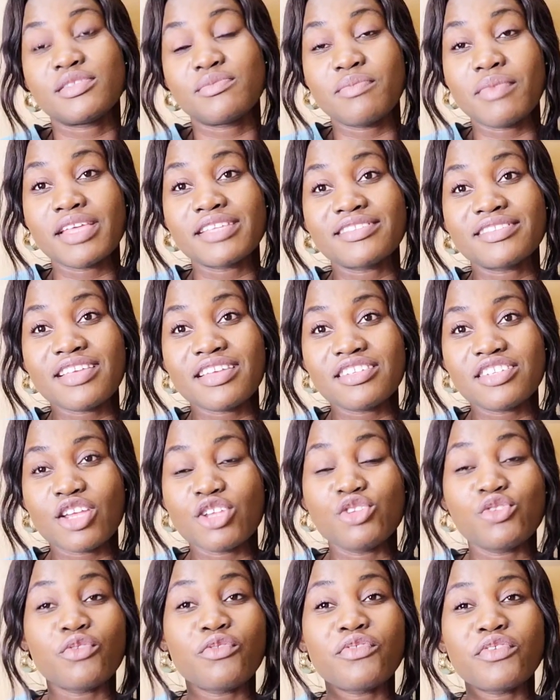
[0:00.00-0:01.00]
message
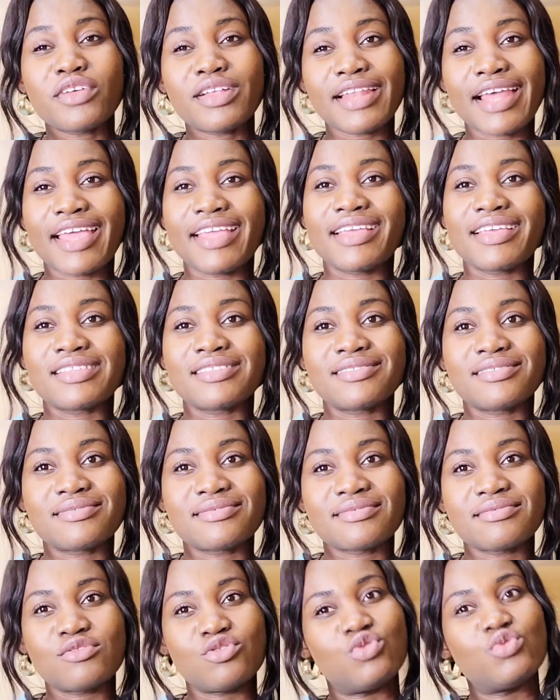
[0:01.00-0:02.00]
and you feel like it's
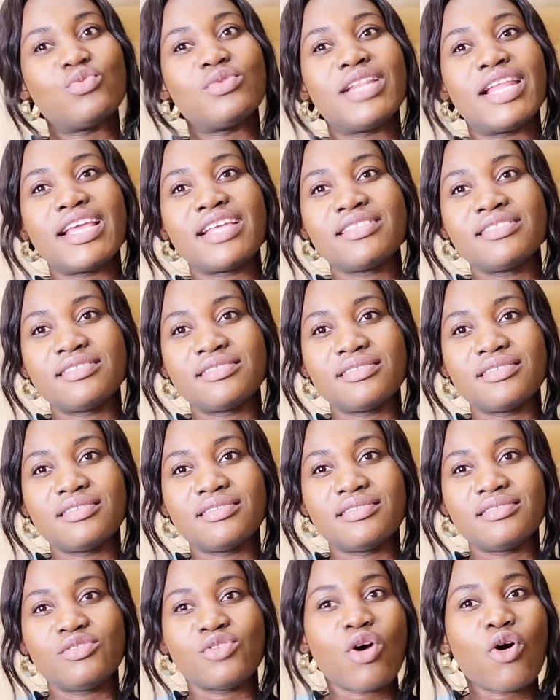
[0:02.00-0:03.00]
too late,
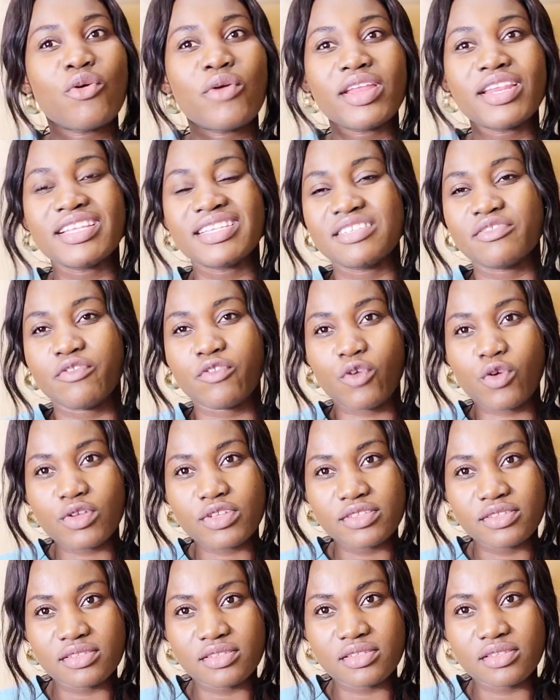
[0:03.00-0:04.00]
you're already
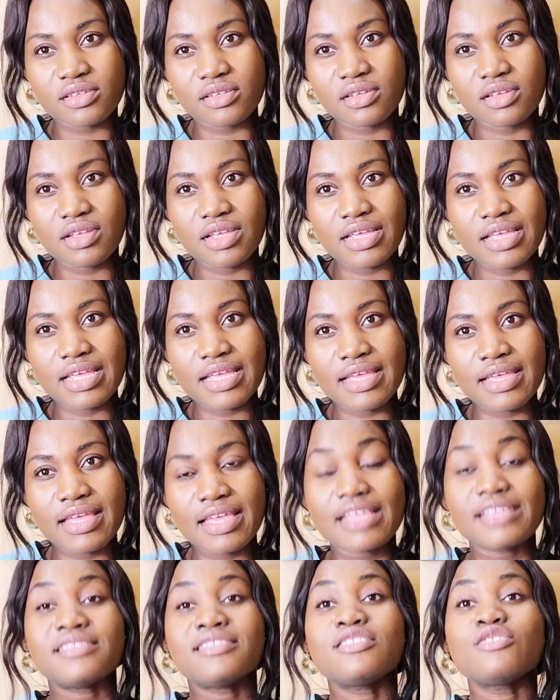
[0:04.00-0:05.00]
divorced,
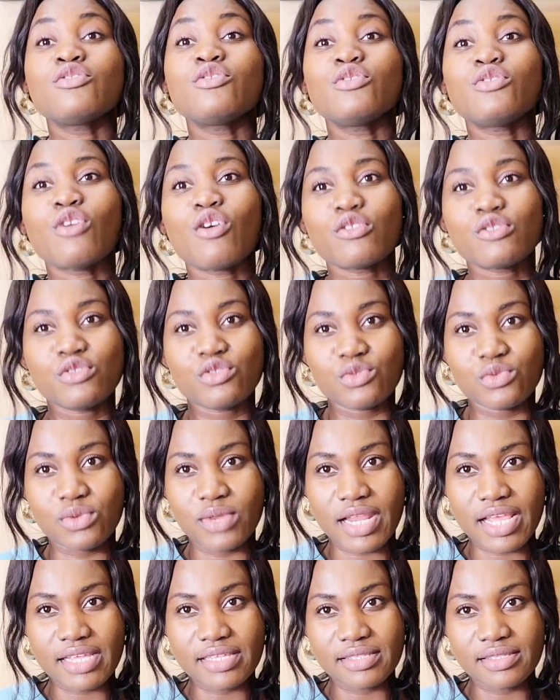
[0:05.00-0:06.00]
it's still not too
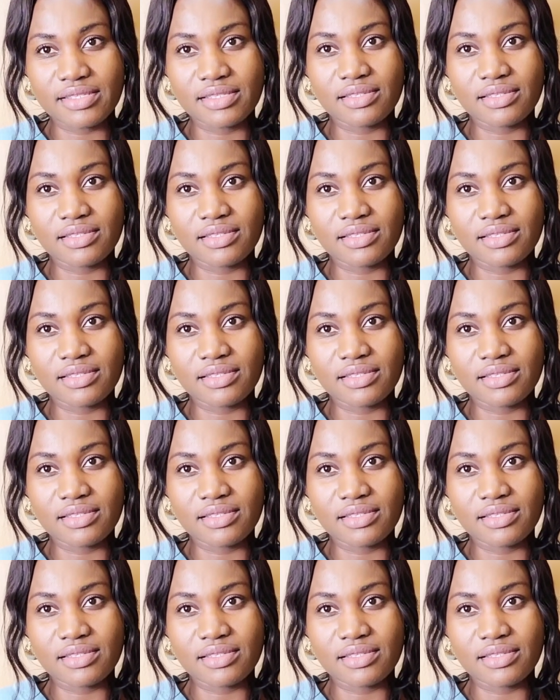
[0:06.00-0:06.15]
late.